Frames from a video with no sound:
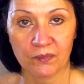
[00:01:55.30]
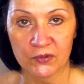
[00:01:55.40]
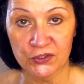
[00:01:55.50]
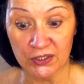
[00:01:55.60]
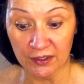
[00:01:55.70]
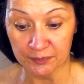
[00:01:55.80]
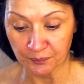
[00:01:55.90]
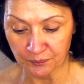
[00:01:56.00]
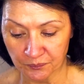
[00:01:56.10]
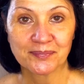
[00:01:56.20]
to start.
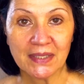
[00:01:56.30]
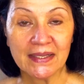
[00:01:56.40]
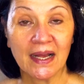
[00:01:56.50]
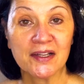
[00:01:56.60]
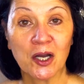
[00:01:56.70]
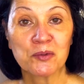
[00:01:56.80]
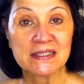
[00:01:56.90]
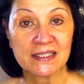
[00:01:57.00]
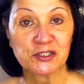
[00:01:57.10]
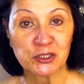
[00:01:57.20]
And I always
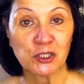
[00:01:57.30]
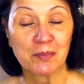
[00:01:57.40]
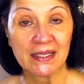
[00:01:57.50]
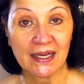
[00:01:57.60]
like to curl my